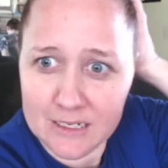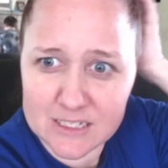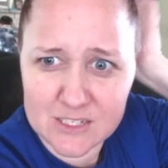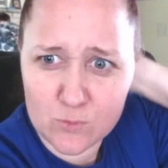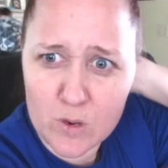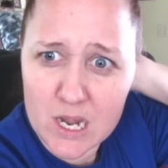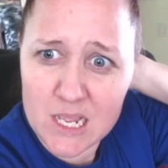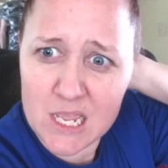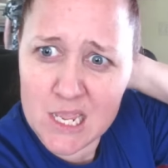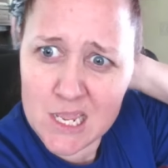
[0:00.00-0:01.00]
It ain't
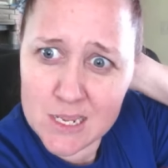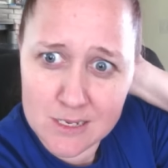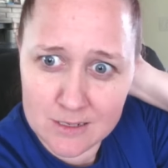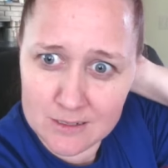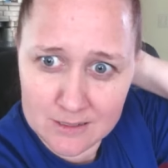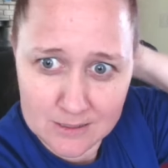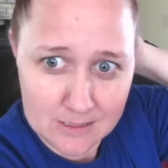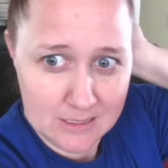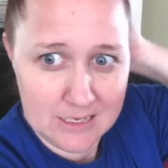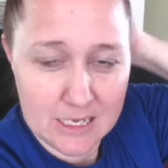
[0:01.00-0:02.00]
sweaty.
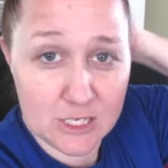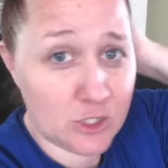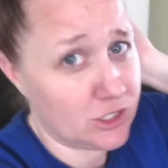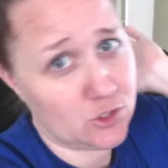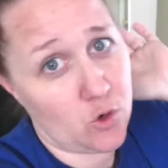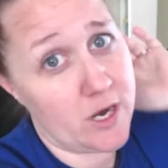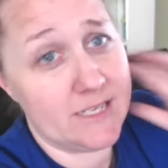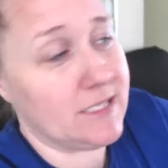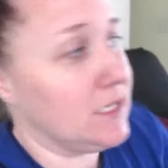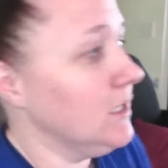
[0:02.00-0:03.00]
It's just
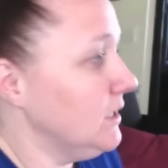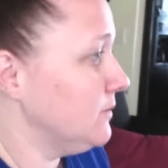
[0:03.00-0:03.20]
crazy.